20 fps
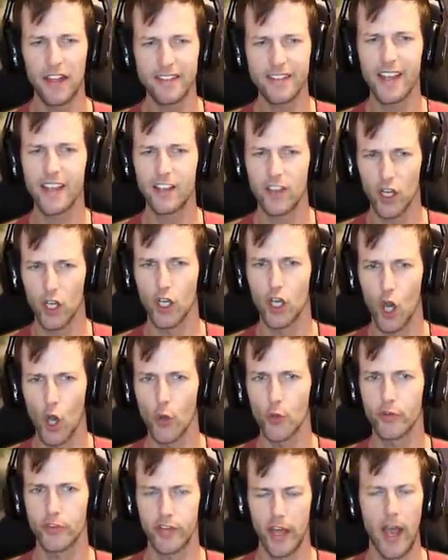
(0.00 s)
That's like the
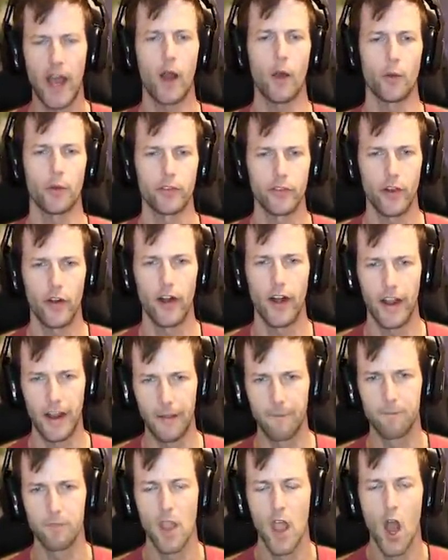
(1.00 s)
ghost house,
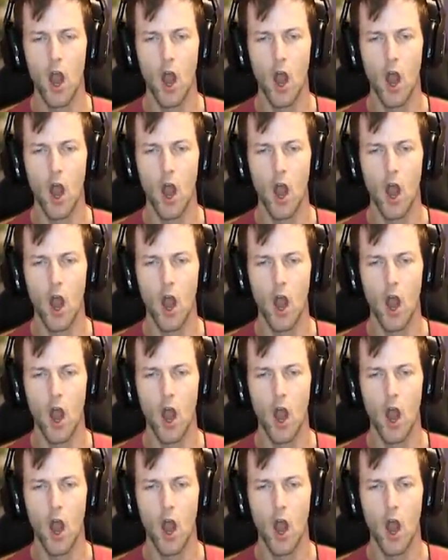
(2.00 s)
alright?